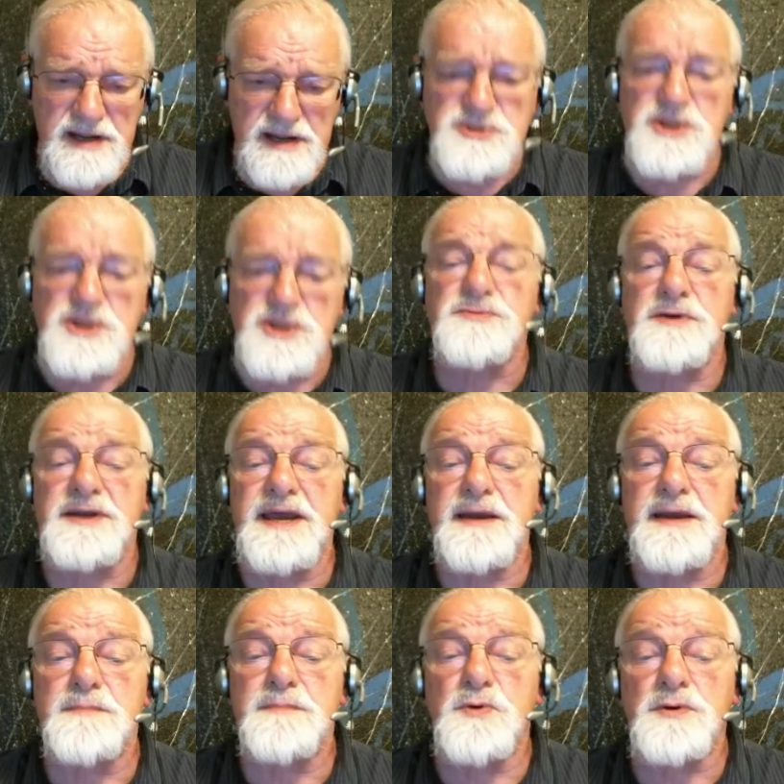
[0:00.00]

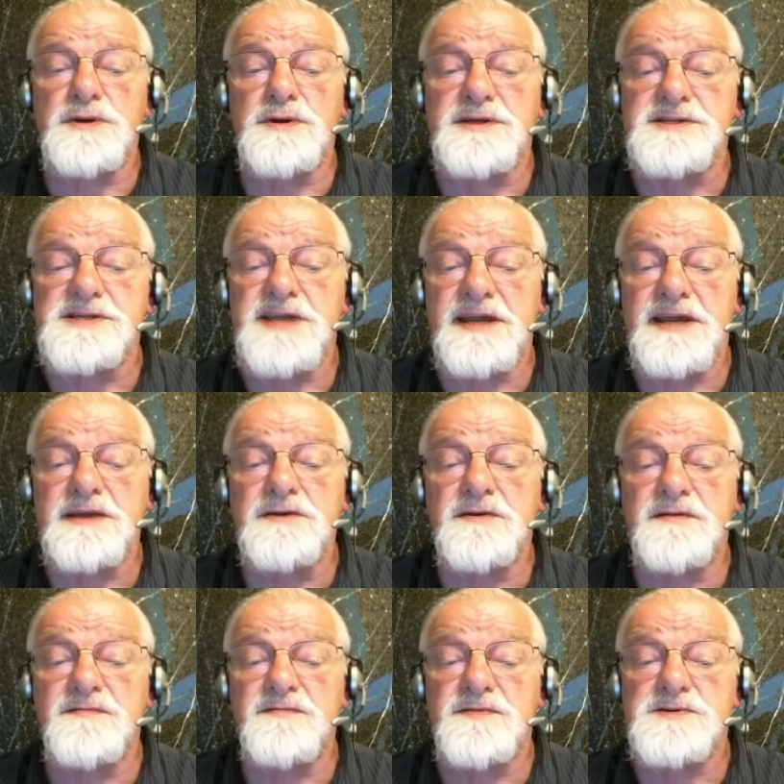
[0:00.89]
generally at Portland State
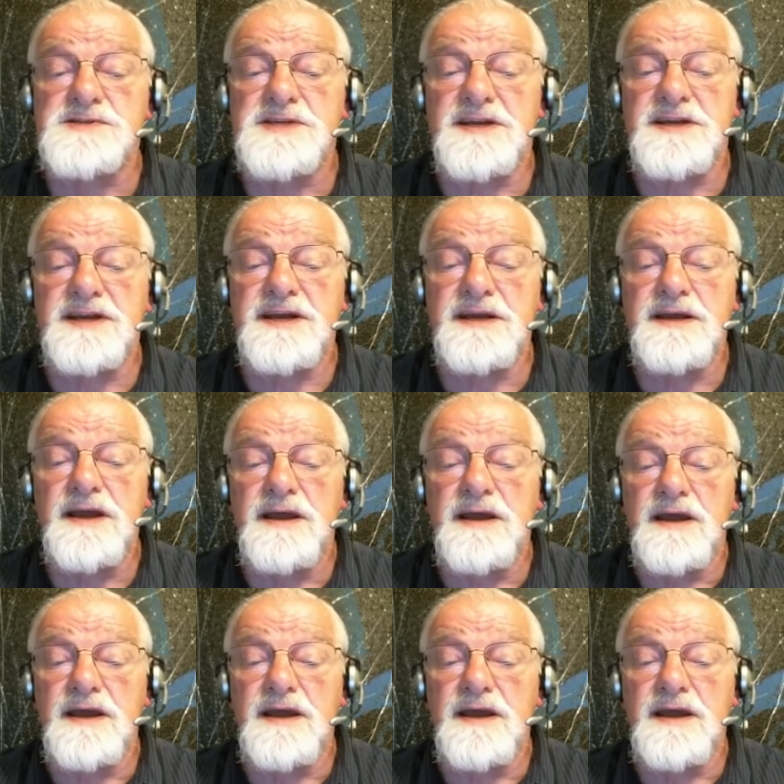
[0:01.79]
University.